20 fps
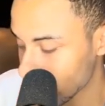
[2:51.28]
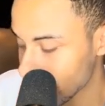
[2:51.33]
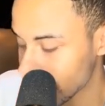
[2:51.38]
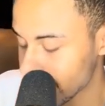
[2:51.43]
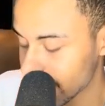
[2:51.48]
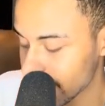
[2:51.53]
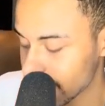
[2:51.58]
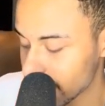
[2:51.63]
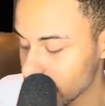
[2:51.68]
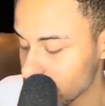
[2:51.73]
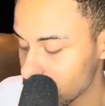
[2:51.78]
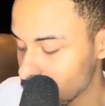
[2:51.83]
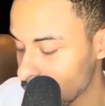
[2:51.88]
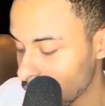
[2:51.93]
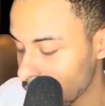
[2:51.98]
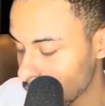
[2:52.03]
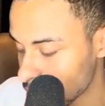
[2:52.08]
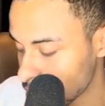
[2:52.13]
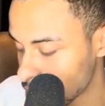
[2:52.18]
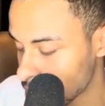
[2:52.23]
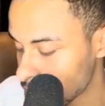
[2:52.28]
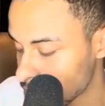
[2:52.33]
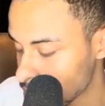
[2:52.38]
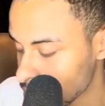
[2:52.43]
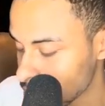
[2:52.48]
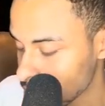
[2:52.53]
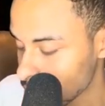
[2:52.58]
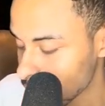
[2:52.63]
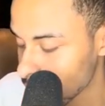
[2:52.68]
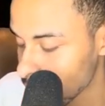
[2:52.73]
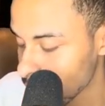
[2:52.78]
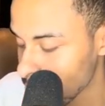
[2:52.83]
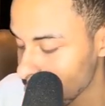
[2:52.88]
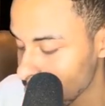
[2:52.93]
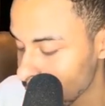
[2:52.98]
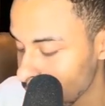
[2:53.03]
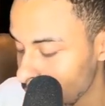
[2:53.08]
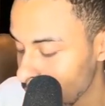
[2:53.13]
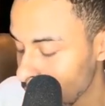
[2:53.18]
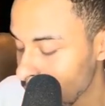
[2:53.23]
says it to us.
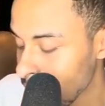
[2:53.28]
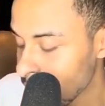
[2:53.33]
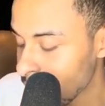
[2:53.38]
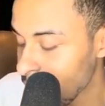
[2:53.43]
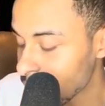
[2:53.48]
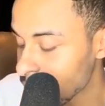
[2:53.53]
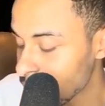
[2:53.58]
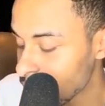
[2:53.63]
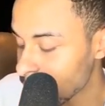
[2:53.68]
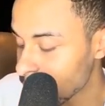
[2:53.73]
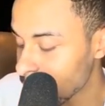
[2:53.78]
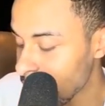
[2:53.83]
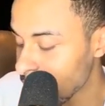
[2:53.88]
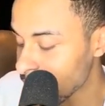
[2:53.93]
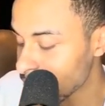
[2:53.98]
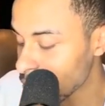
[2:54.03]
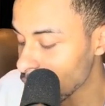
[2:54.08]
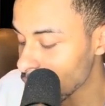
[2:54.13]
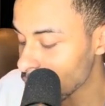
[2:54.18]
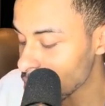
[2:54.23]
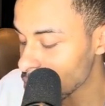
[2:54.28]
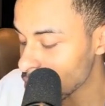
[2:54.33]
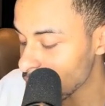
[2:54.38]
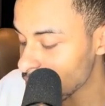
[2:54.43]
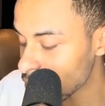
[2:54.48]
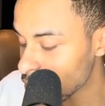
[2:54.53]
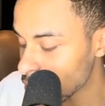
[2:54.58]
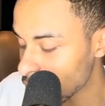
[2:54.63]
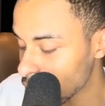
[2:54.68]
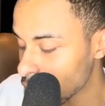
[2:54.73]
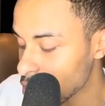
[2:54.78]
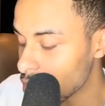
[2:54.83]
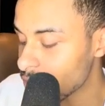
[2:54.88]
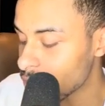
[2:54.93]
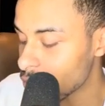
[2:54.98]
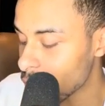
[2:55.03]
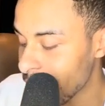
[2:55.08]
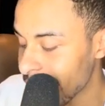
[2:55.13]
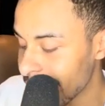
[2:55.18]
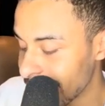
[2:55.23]
Now that the man boy you
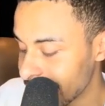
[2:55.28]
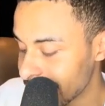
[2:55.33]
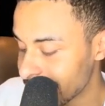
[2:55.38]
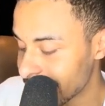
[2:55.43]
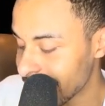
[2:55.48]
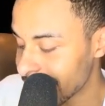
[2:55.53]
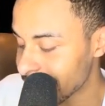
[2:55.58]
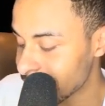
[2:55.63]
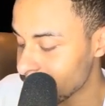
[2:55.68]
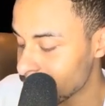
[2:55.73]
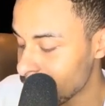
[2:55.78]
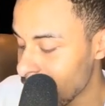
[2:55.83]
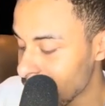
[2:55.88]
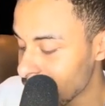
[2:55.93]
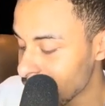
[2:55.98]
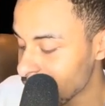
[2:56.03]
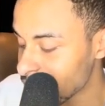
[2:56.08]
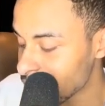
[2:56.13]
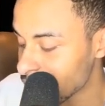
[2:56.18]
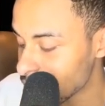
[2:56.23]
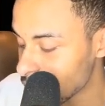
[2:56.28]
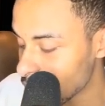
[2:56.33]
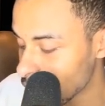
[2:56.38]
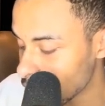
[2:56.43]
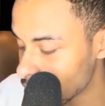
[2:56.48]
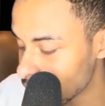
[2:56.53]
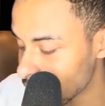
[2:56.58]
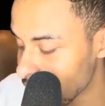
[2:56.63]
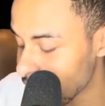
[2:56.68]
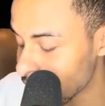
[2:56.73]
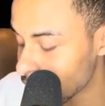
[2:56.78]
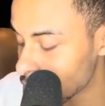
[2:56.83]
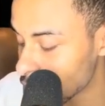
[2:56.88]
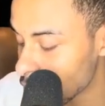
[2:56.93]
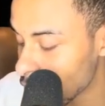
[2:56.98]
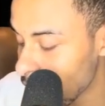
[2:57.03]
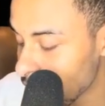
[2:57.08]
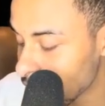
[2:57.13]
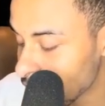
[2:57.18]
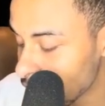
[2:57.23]
have raised has the body of an adult, he has
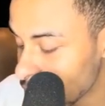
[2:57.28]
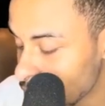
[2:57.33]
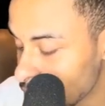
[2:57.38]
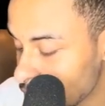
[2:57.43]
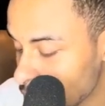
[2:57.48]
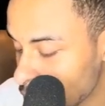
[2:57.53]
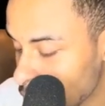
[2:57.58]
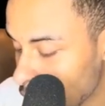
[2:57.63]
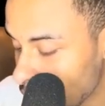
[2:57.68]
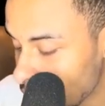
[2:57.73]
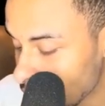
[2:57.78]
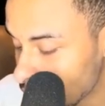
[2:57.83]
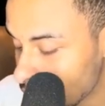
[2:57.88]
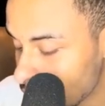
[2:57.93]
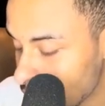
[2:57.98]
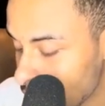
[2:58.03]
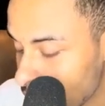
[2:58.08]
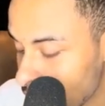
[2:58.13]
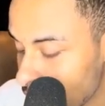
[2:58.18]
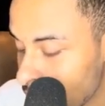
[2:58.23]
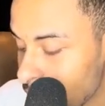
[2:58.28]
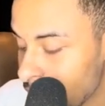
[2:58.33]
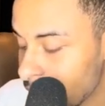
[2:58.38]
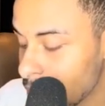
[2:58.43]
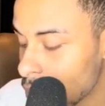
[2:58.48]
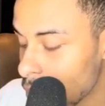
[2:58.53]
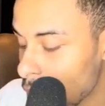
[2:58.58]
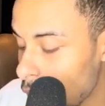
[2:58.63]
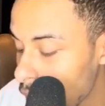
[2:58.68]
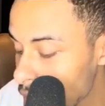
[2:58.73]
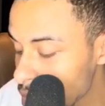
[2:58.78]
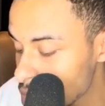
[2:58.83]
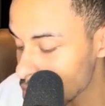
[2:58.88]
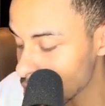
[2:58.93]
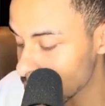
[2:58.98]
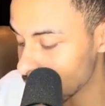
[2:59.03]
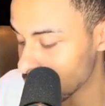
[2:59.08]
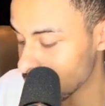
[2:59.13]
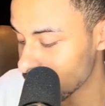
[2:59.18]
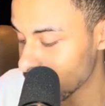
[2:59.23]
no idea what he wants. He wants
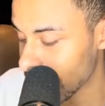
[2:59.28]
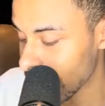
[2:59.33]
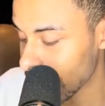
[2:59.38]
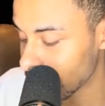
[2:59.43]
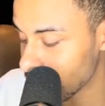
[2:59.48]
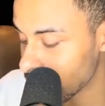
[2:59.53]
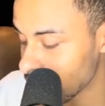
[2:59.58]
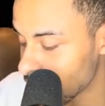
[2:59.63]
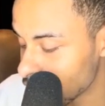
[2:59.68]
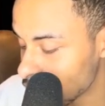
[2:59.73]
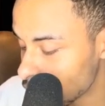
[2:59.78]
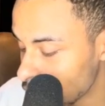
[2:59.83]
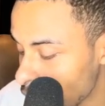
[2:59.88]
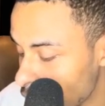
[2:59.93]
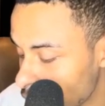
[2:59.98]
to be the man he never saw